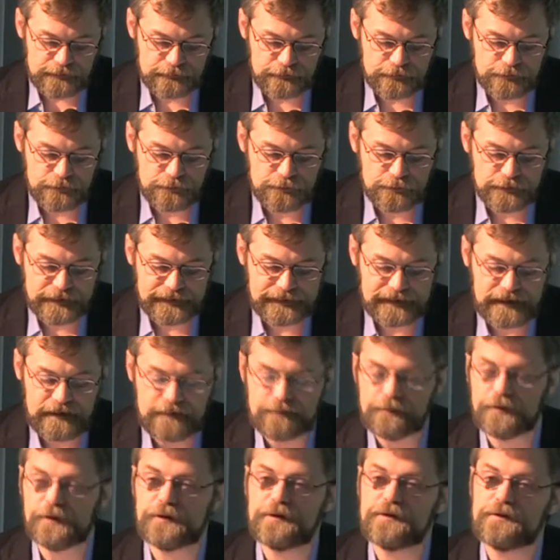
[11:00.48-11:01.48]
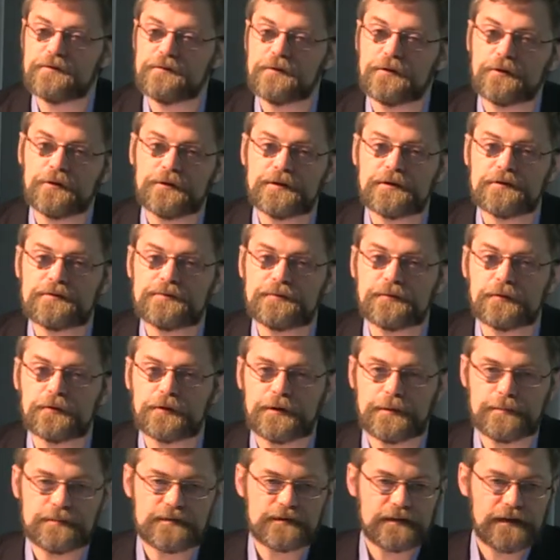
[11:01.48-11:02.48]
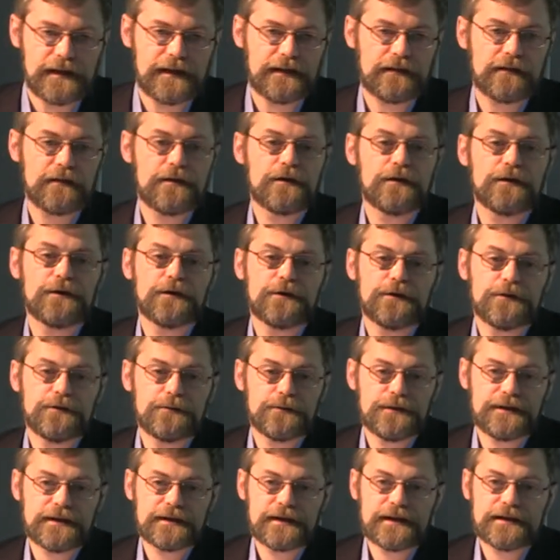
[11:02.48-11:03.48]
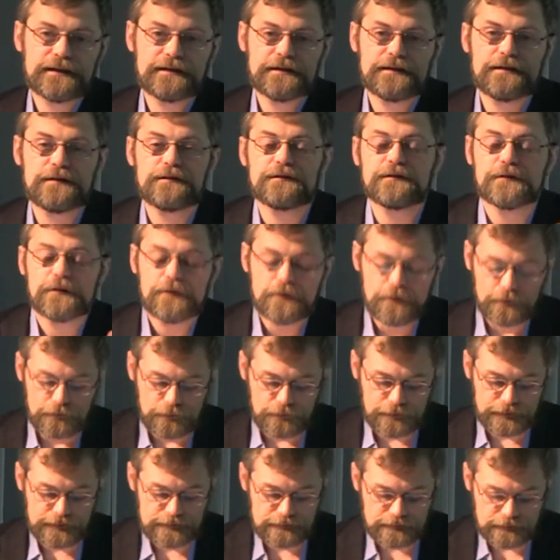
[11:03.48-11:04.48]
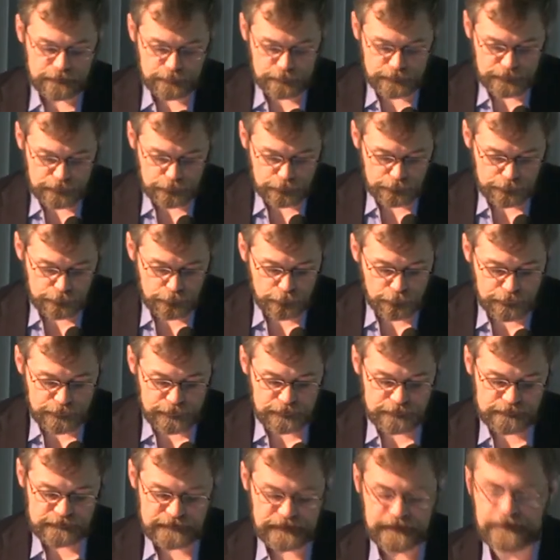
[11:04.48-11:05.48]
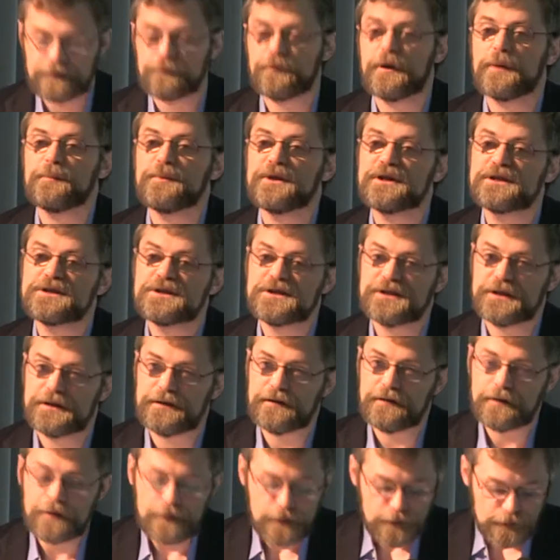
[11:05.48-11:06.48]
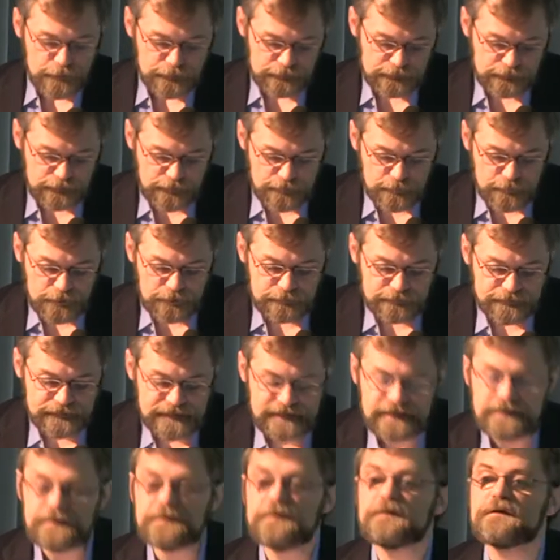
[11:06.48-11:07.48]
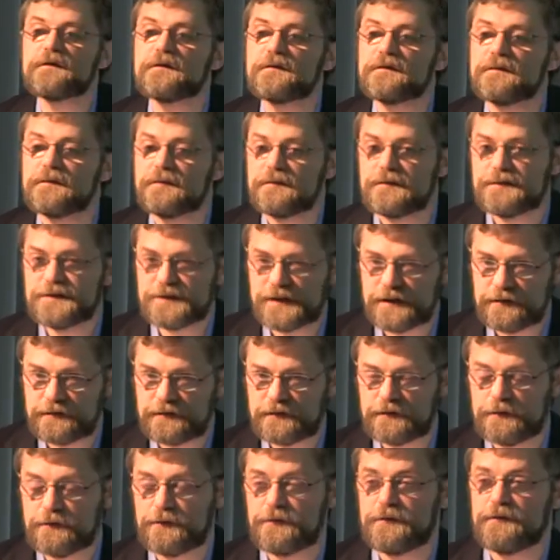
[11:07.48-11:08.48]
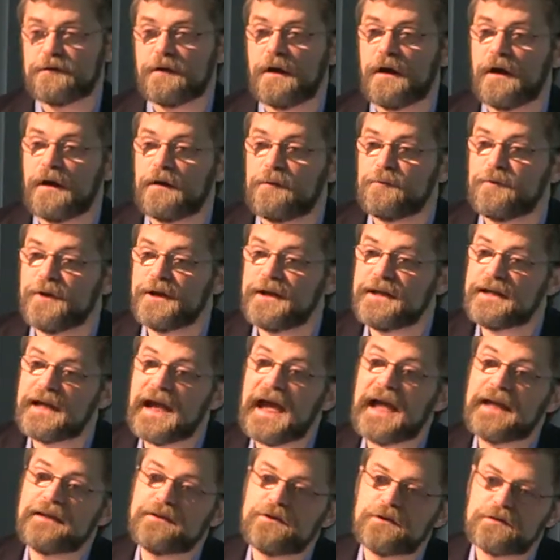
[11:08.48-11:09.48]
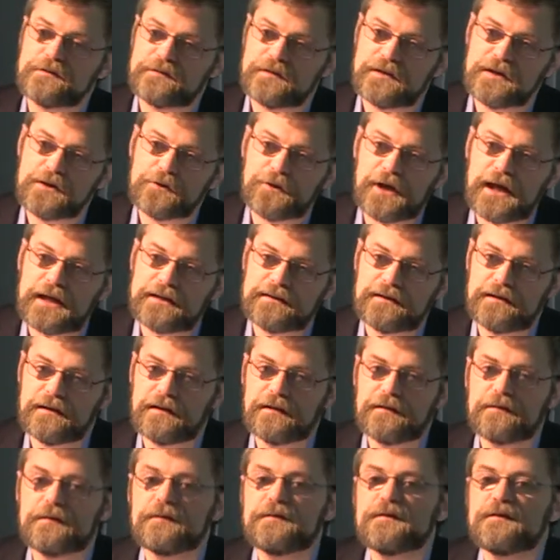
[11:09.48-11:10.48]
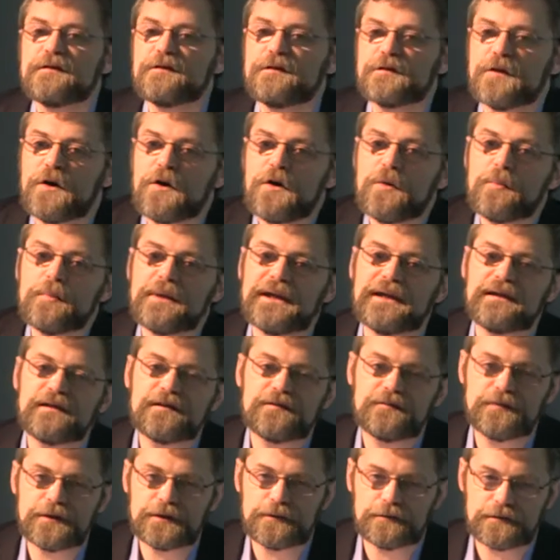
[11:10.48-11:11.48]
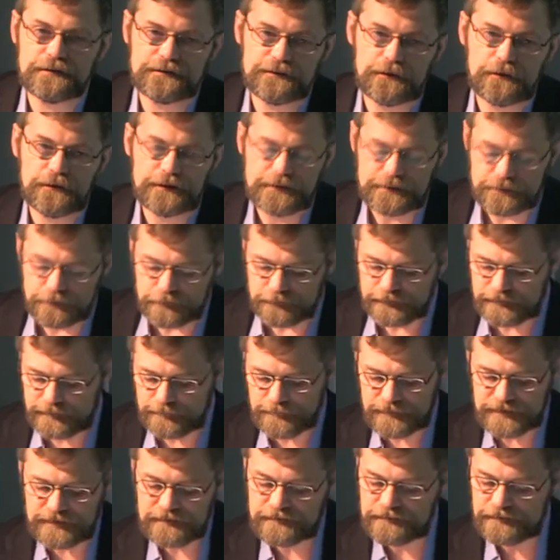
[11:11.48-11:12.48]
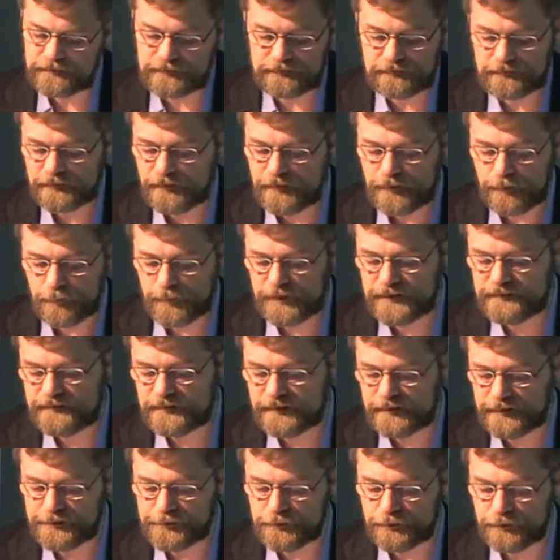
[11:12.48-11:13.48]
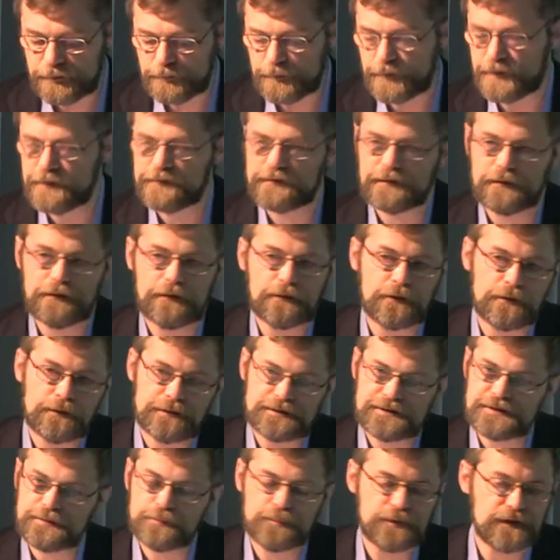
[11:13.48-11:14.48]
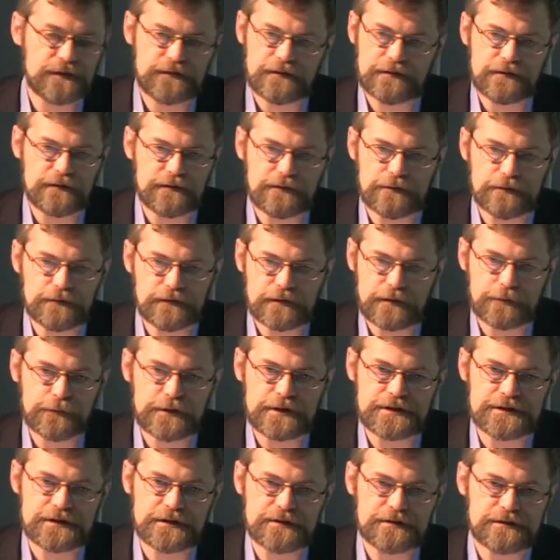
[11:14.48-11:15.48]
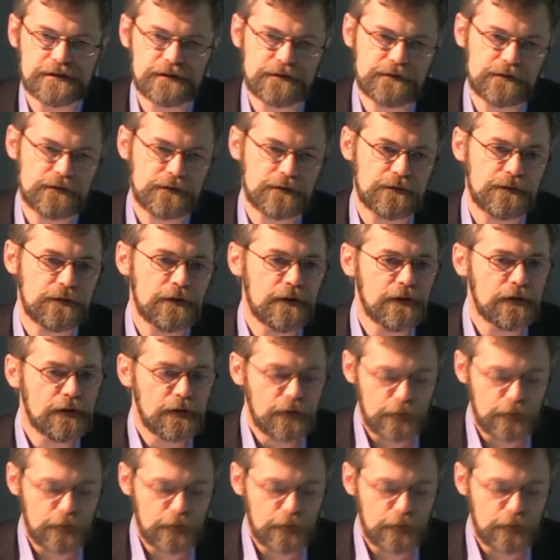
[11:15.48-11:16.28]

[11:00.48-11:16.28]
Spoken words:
reason, you can have other forms, like doing like this, or in some or others, like rubbing chin. Some of these gestures are very idiosyncratic. Some individuals only use them. This is basically universal. All chimpanzees use the reaching gesture.